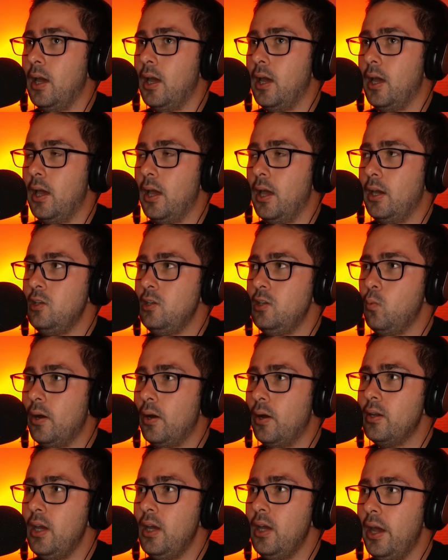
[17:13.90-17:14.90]
And you
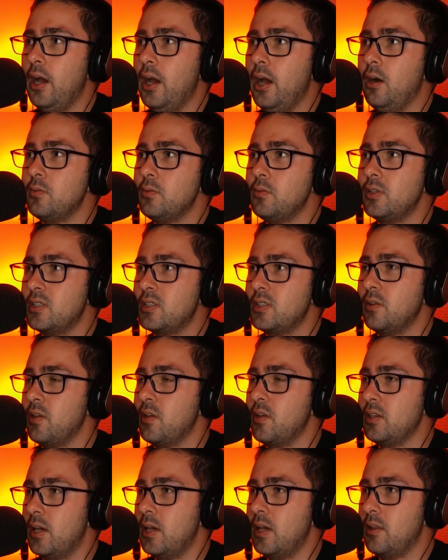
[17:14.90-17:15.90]
wonder how
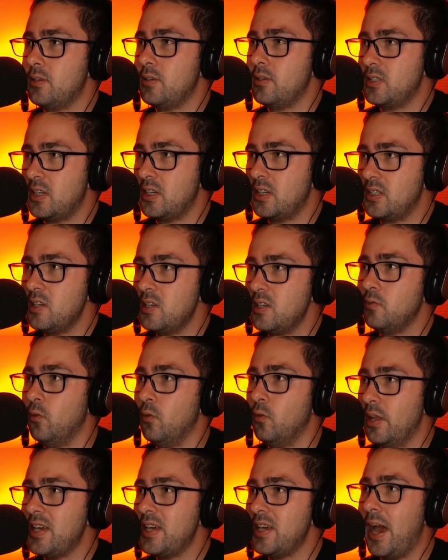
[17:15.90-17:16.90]
successful
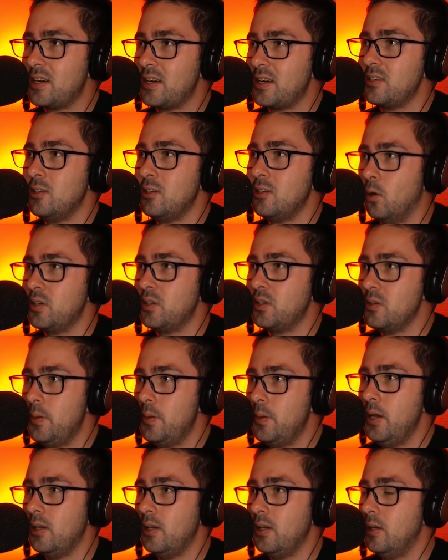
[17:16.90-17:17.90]
that's actually going to
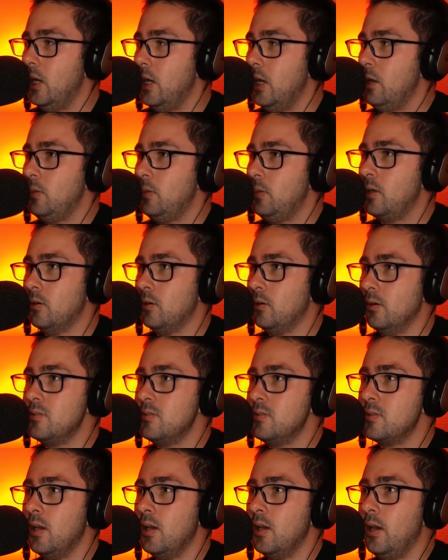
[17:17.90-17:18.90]
be,
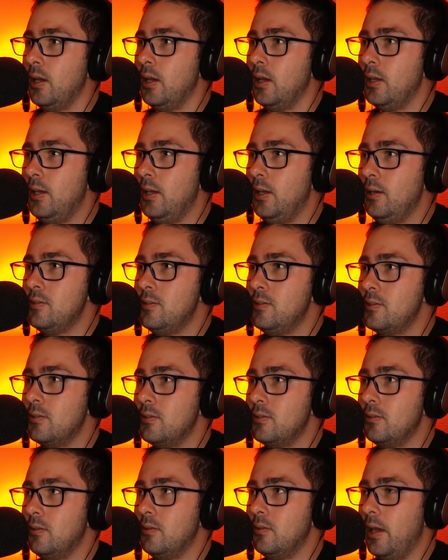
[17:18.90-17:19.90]
because kids,
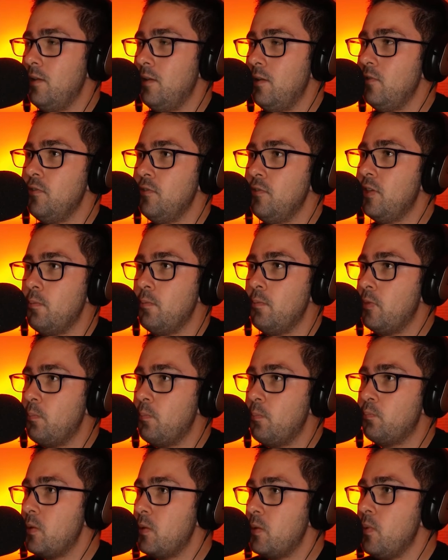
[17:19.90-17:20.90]
even if they
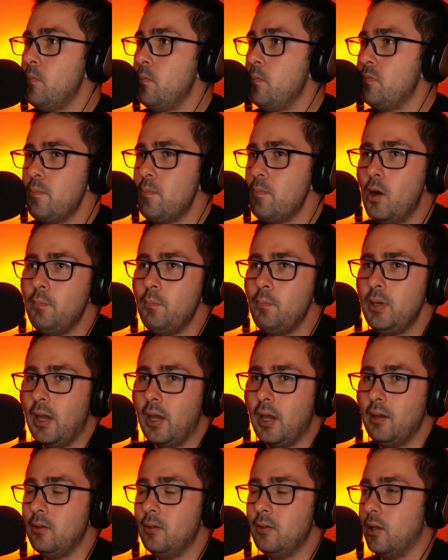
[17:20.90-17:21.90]
might be
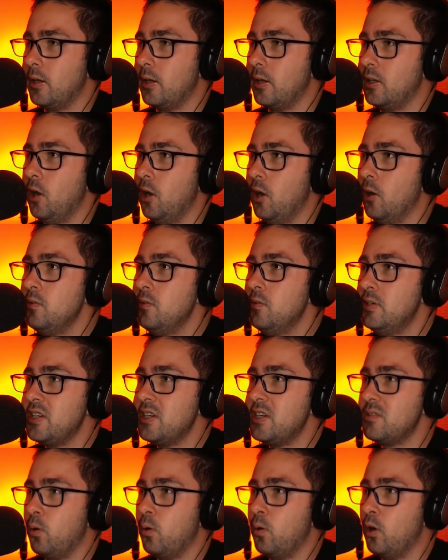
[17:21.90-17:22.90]
getting like,
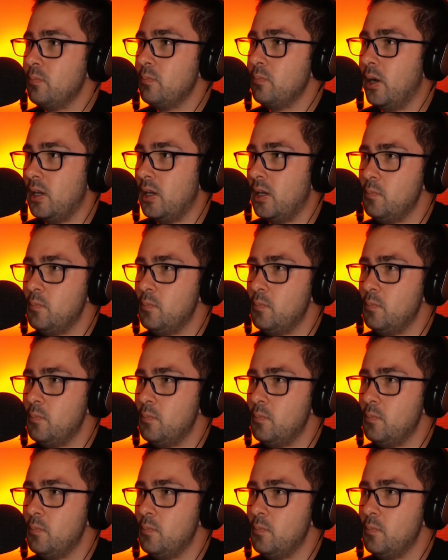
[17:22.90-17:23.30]
decent pocket money.